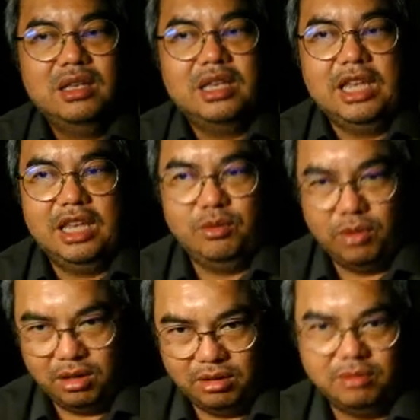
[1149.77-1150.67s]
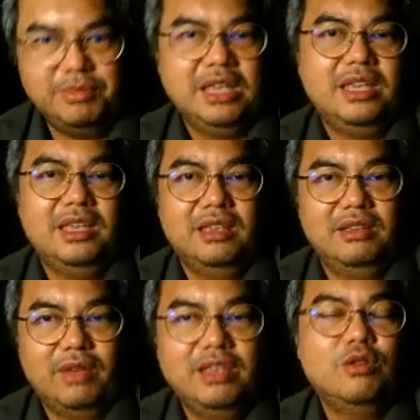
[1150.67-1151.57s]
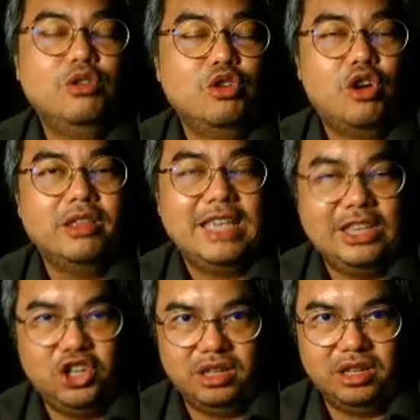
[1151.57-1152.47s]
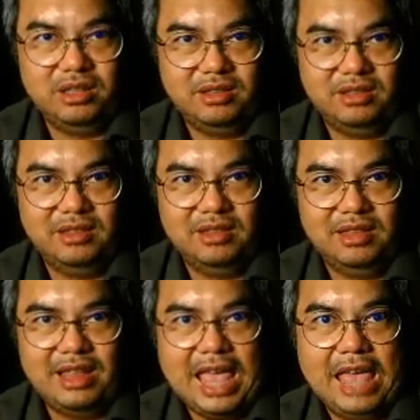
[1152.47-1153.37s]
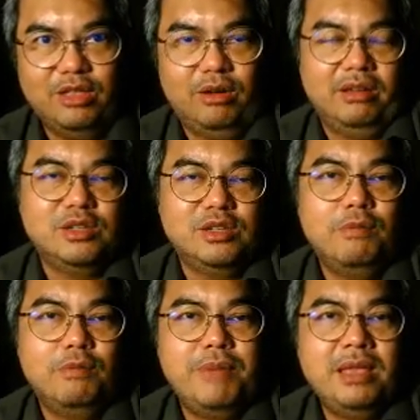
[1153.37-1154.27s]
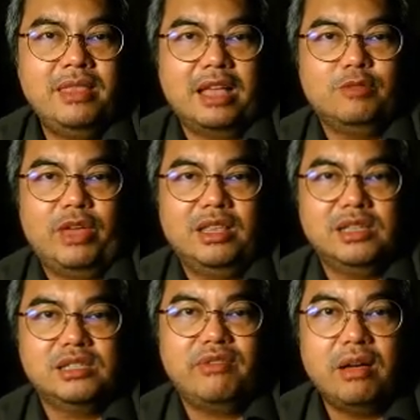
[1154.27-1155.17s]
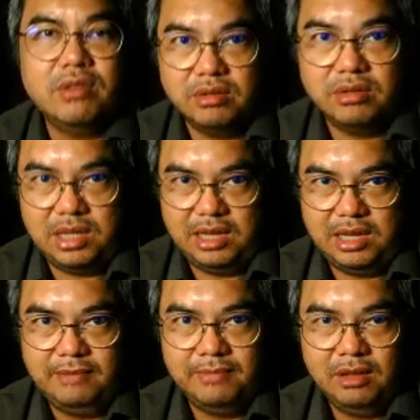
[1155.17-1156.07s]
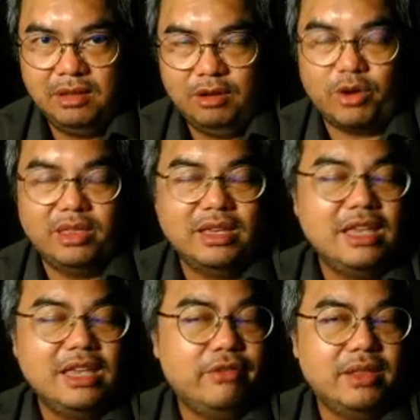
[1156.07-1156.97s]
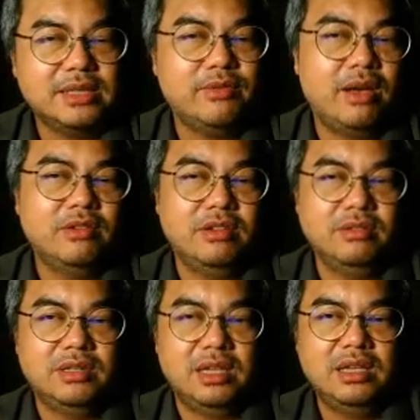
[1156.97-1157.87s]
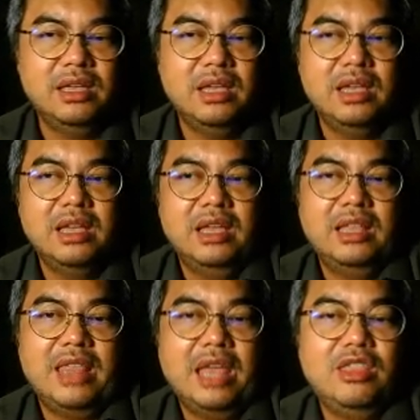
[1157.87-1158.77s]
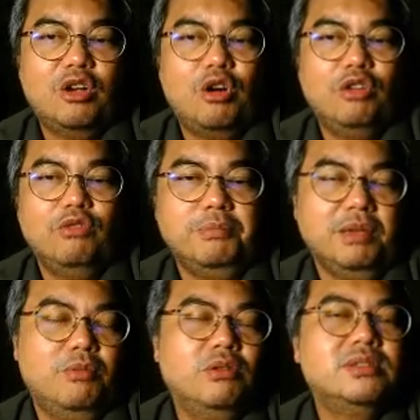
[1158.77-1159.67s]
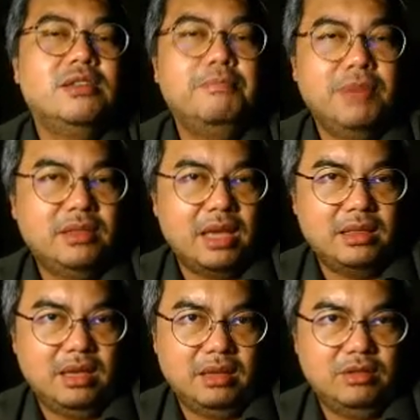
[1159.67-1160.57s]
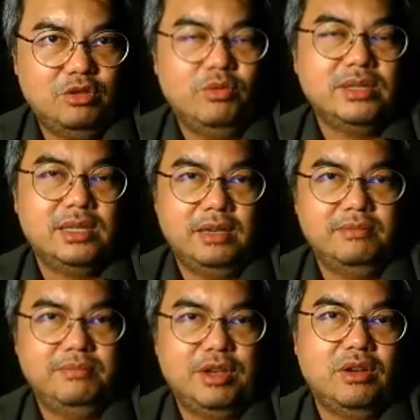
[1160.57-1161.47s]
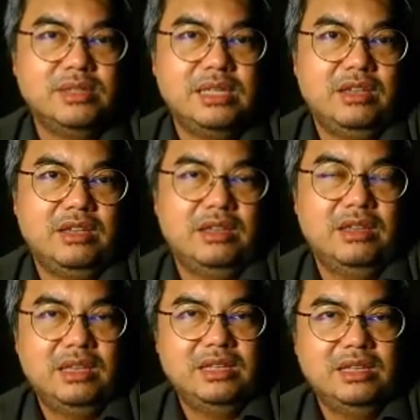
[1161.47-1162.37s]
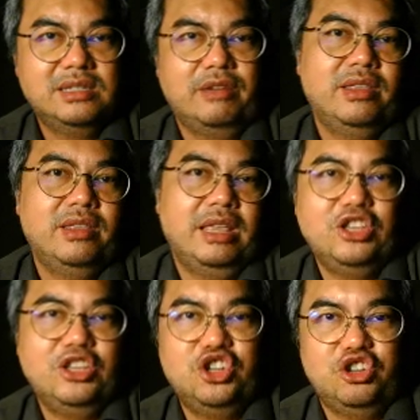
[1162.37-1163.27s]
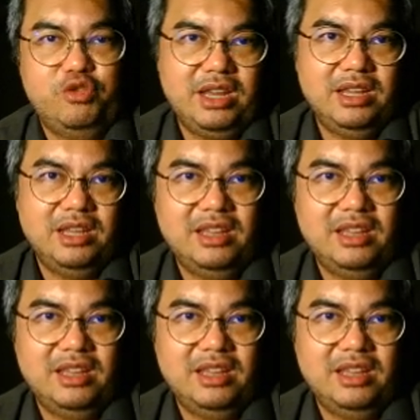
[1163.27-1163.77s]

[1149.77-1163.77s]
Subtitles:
he'll go to court injured, and he's hoping that when he is found guilty, or rather if it is found guilty, then the court will be more sympathetic towards him because he suffered an injury.